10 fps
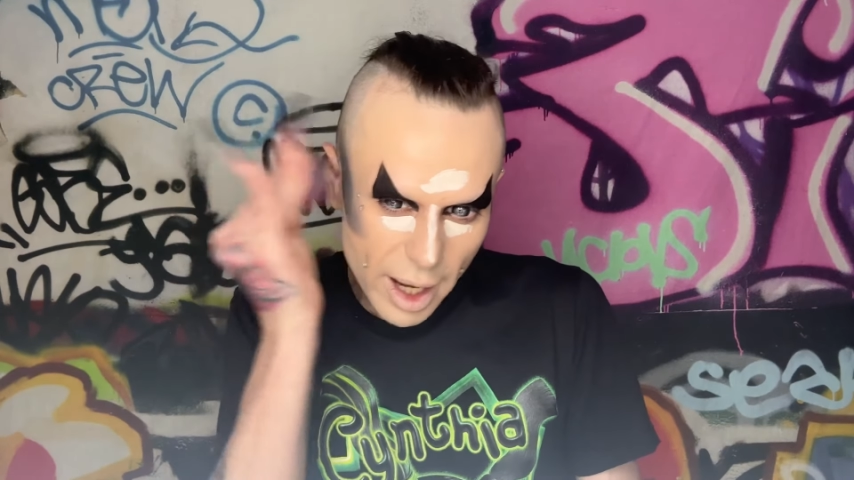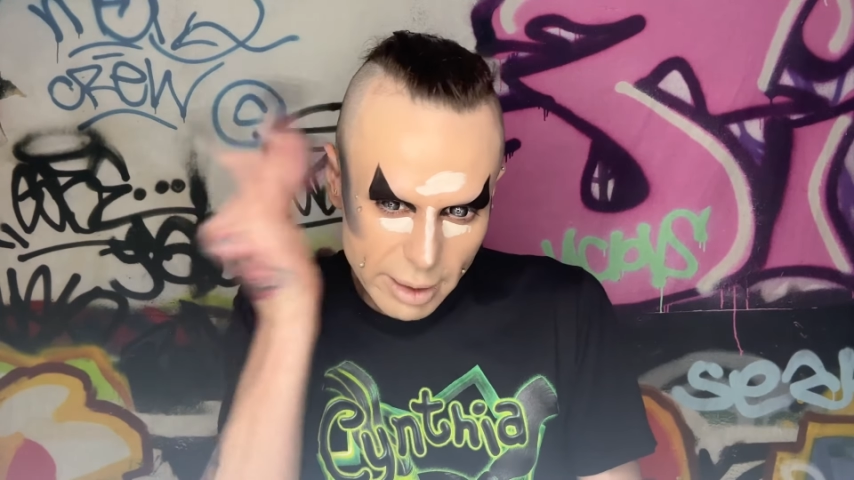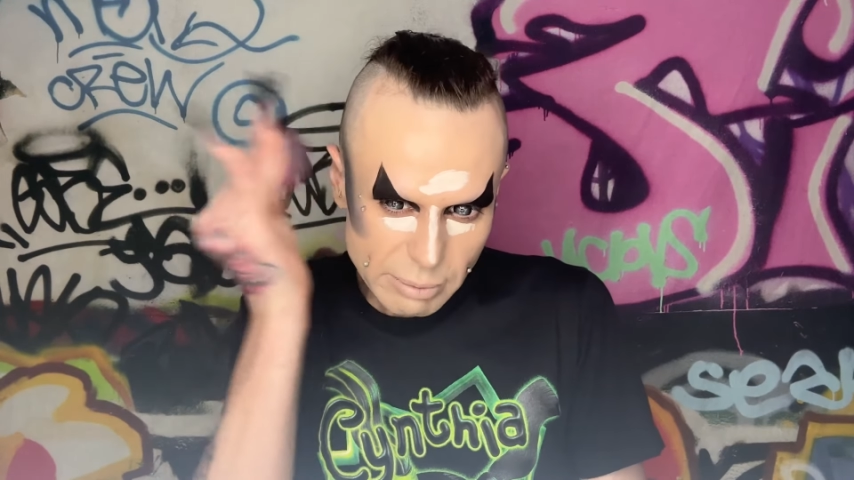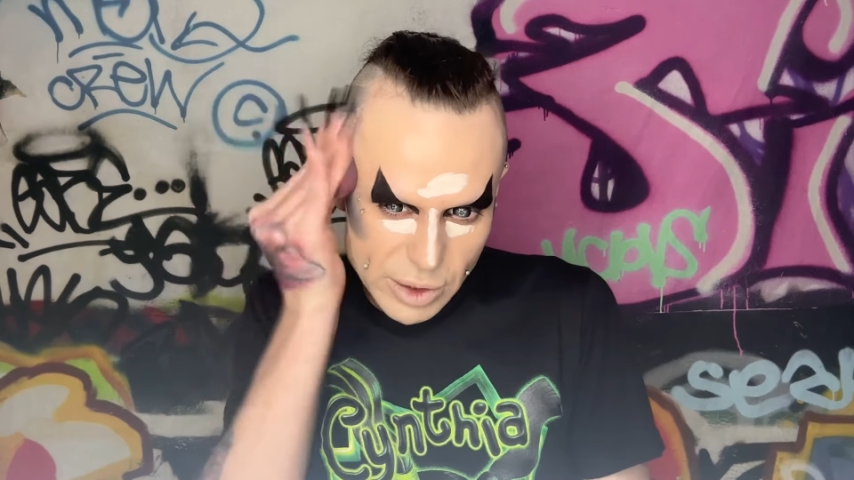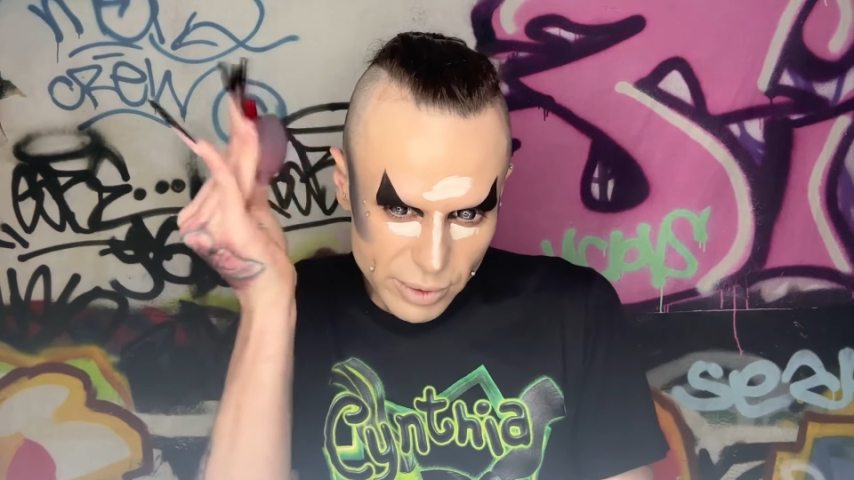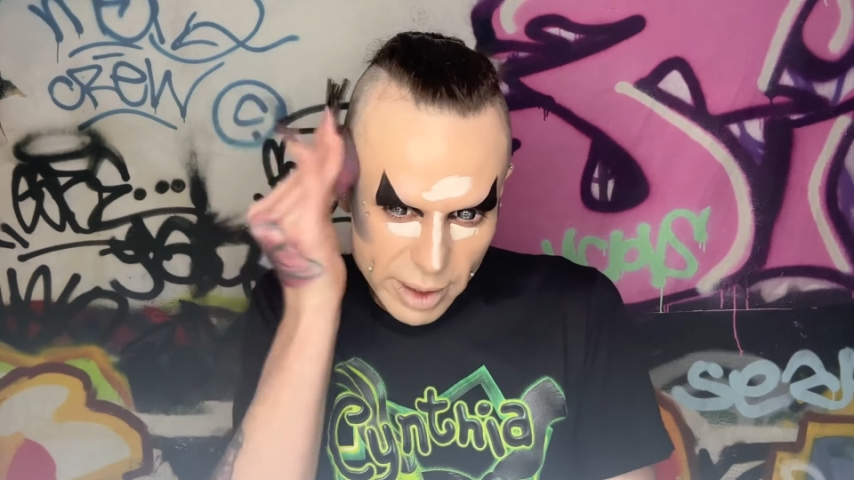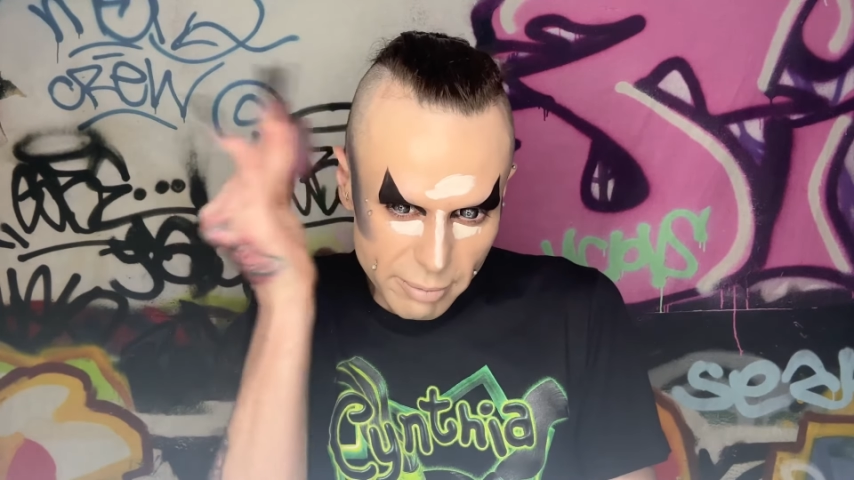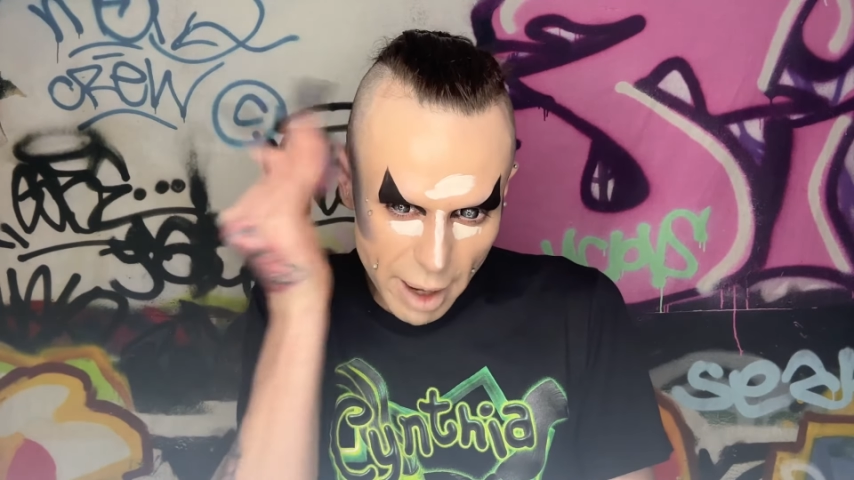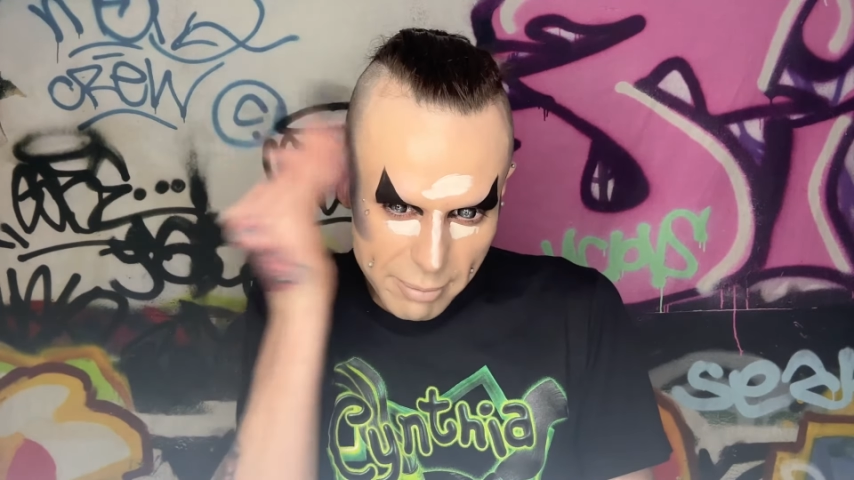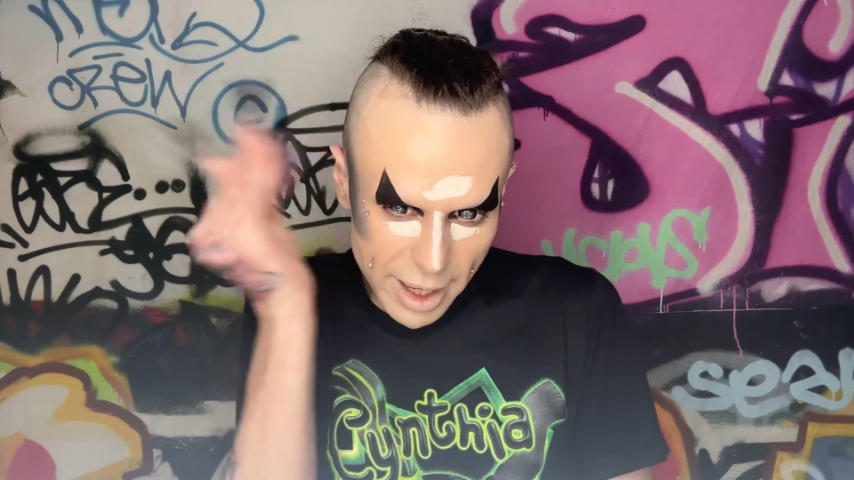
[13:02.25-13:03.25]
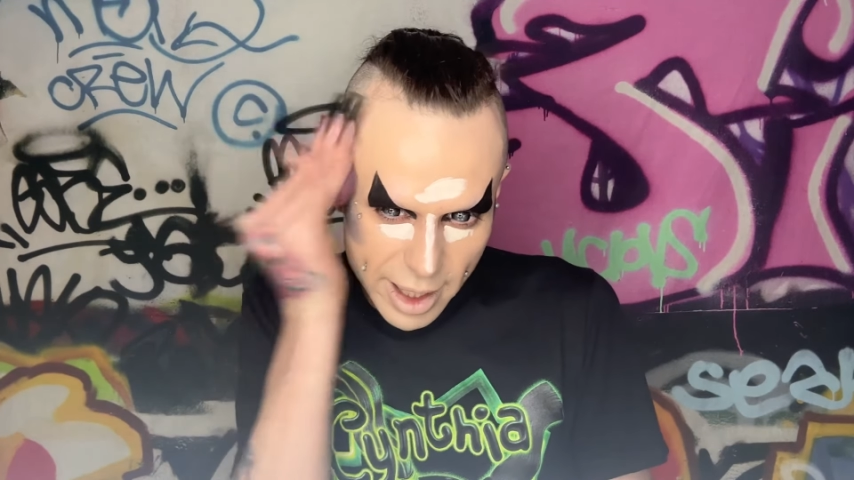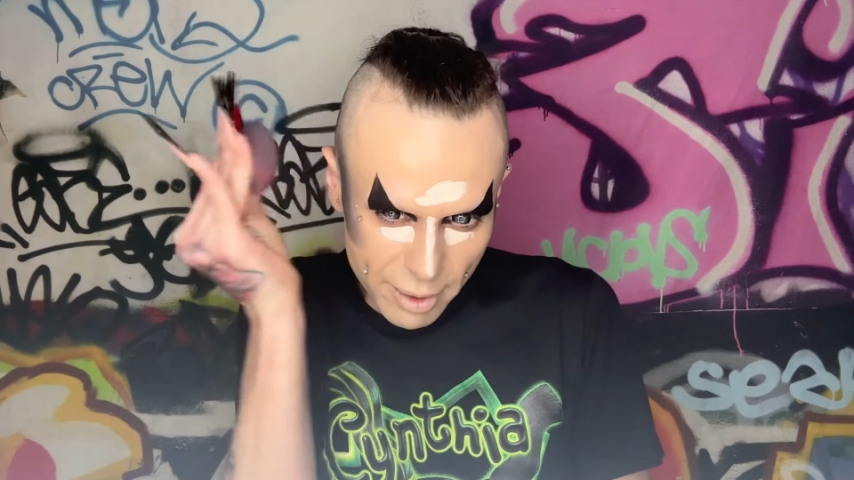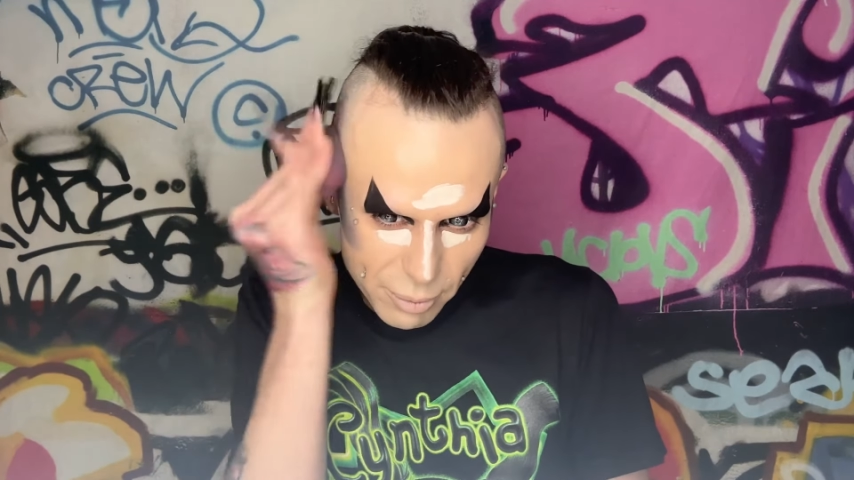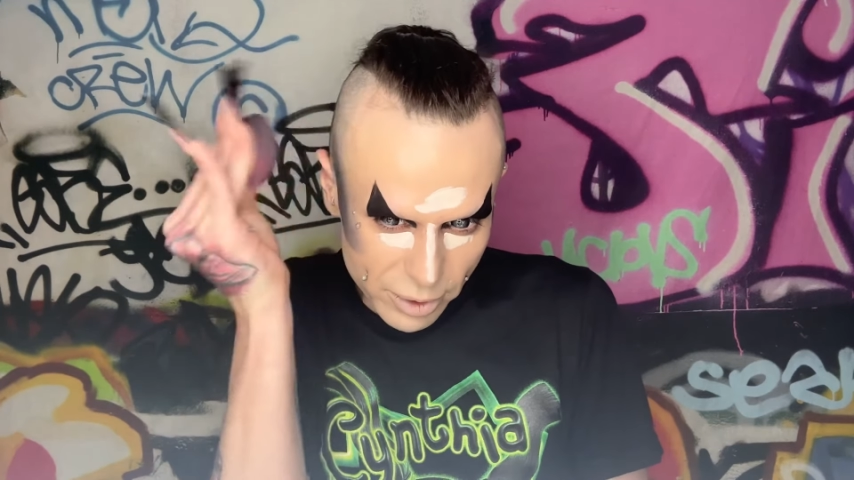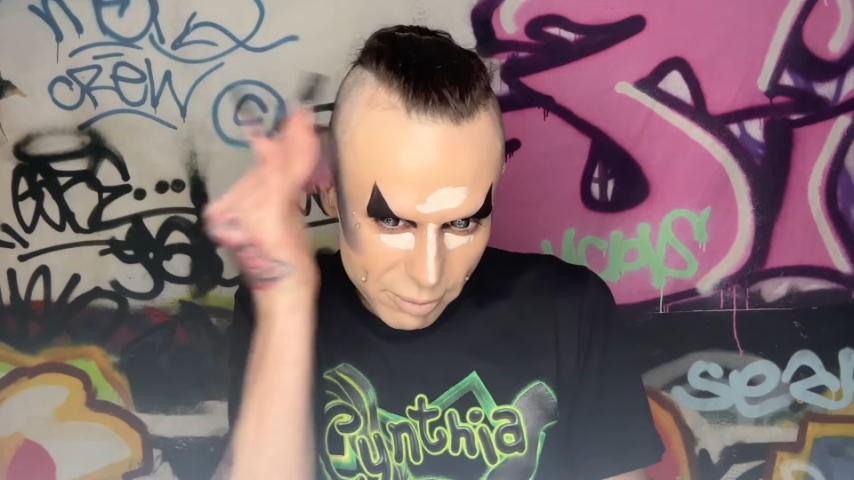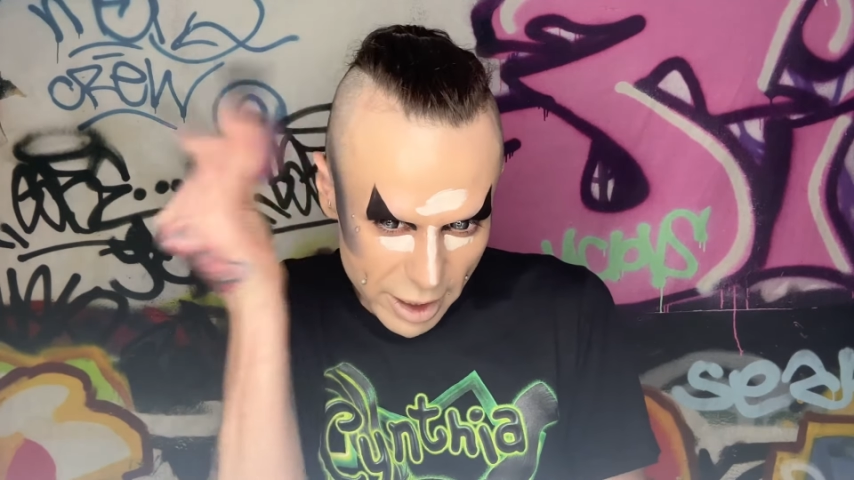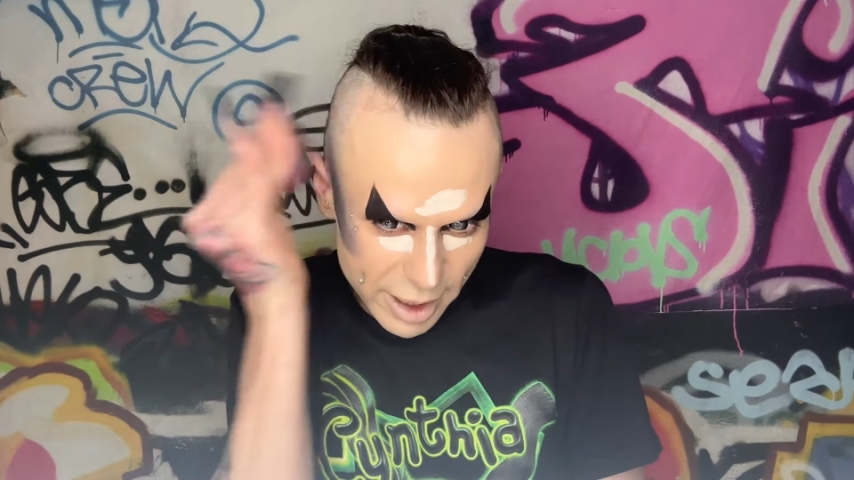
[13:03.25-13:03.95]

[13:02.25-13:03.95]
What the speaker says: I'm doing my makeup with my